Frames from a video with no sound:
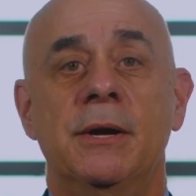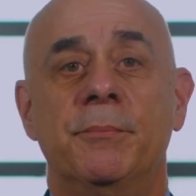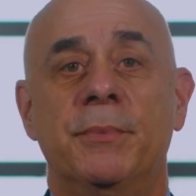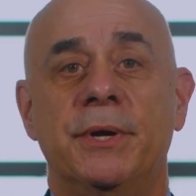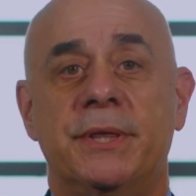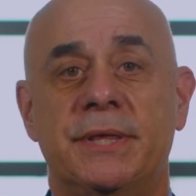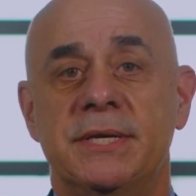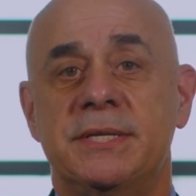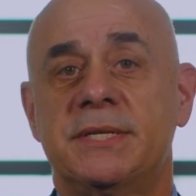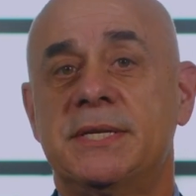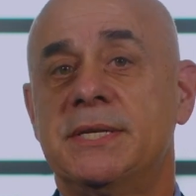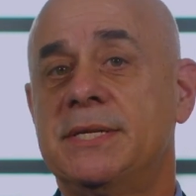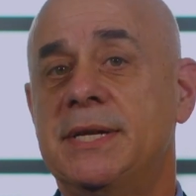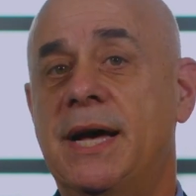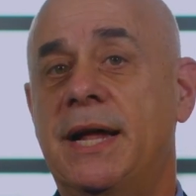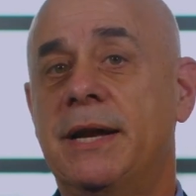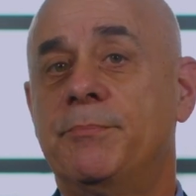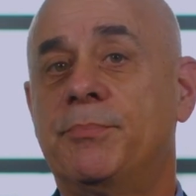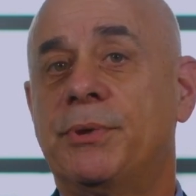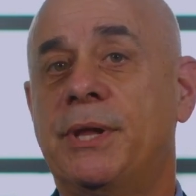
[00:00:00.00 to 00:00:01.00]
But this does
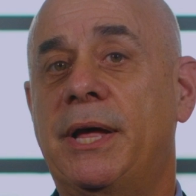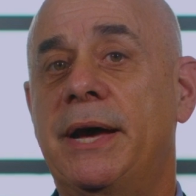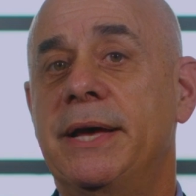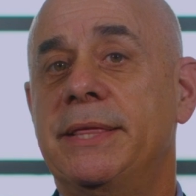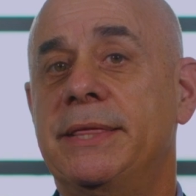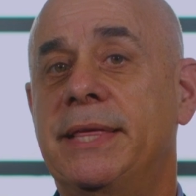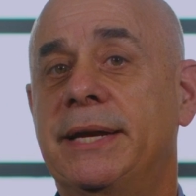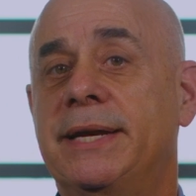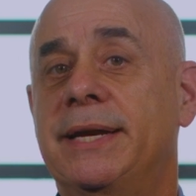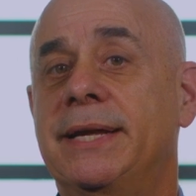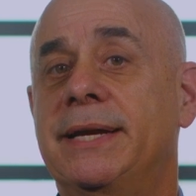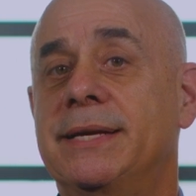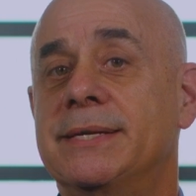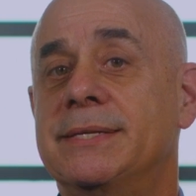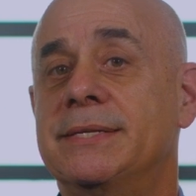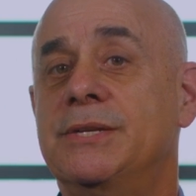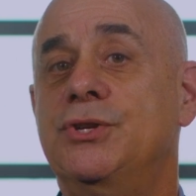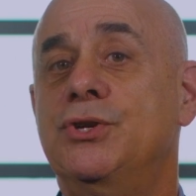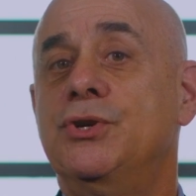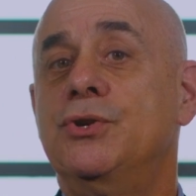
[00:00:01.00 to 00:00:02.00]
not imply that it
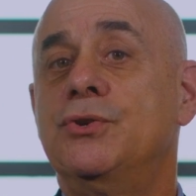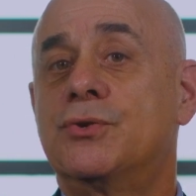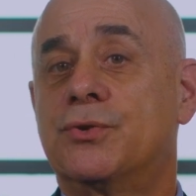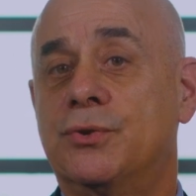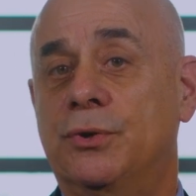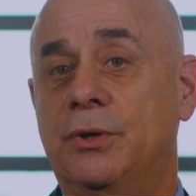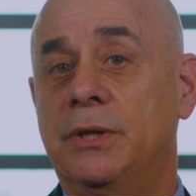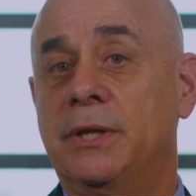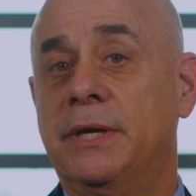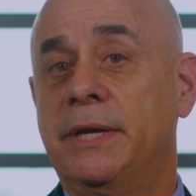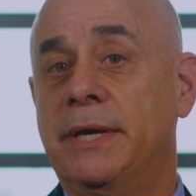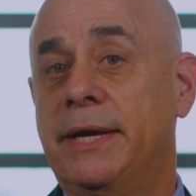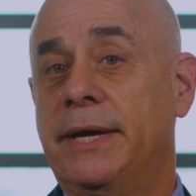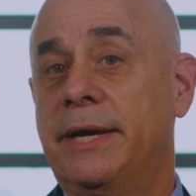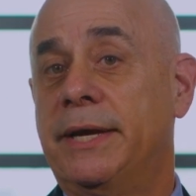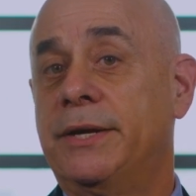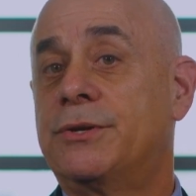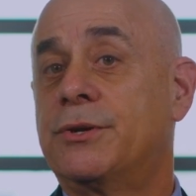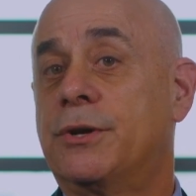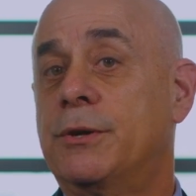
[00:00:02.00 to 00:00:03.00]
is neutral
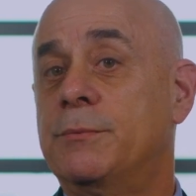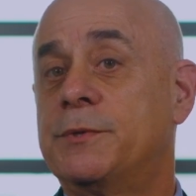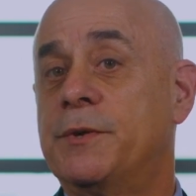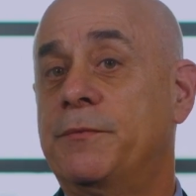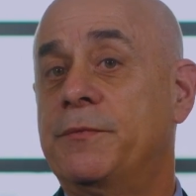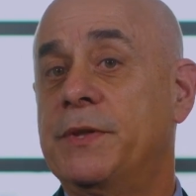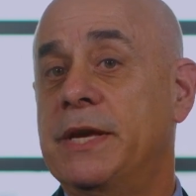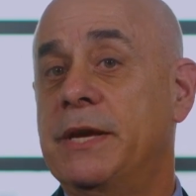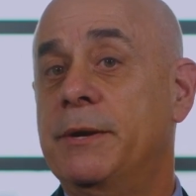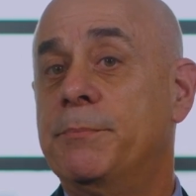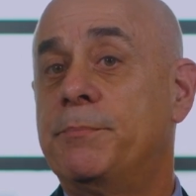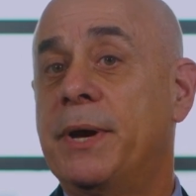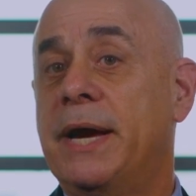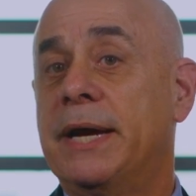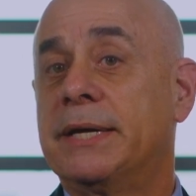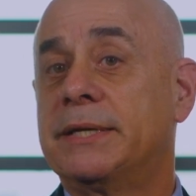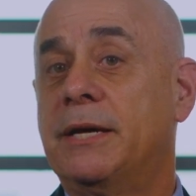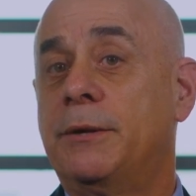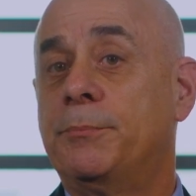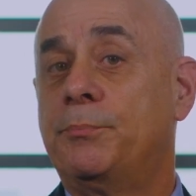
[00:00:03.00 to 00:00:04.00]
in terms of the
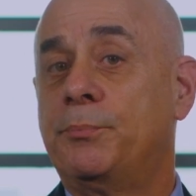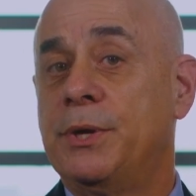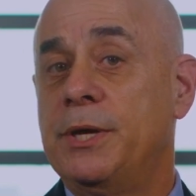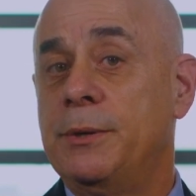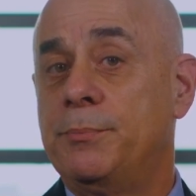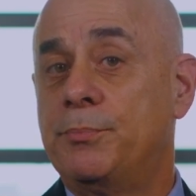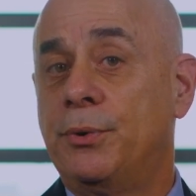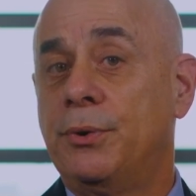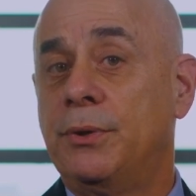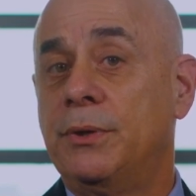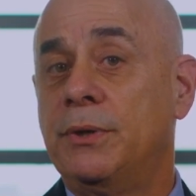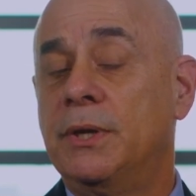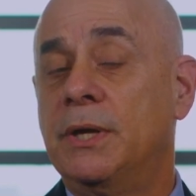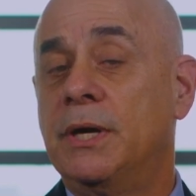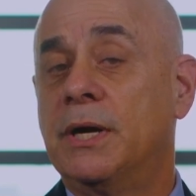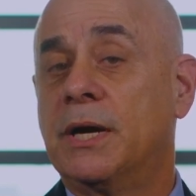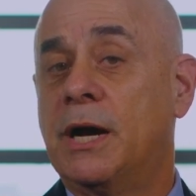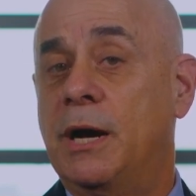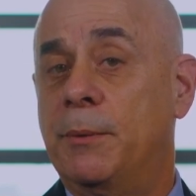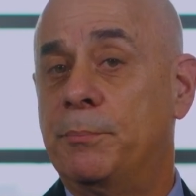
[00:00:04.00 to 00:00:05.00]
impact on people,
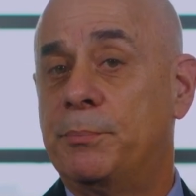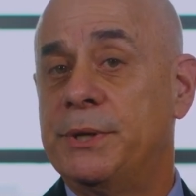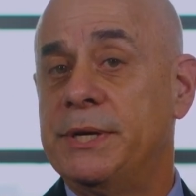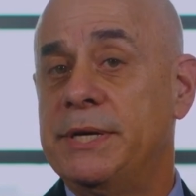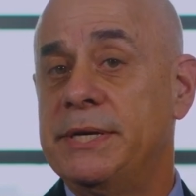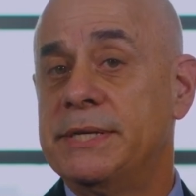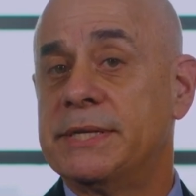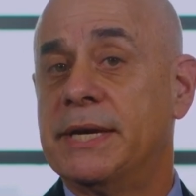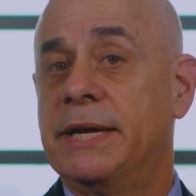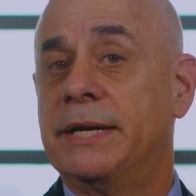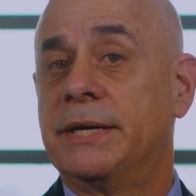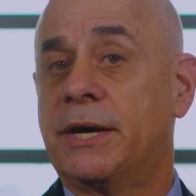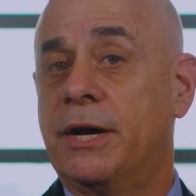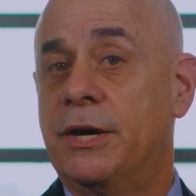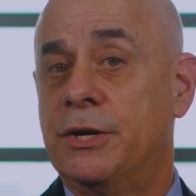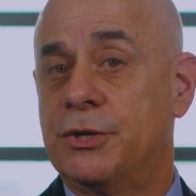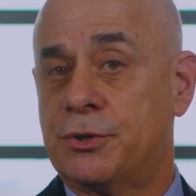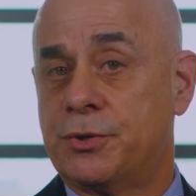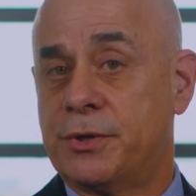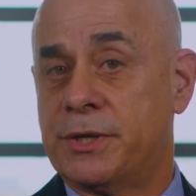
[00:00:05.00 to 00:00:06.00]
companies, and
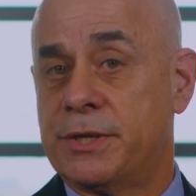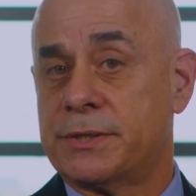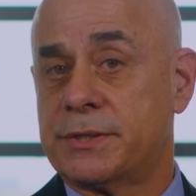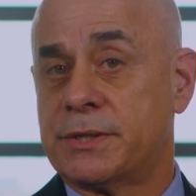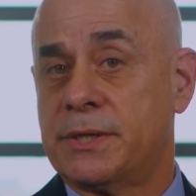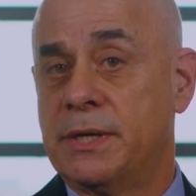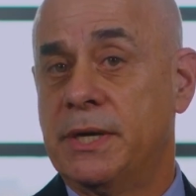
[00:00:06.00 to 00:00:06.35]
countries.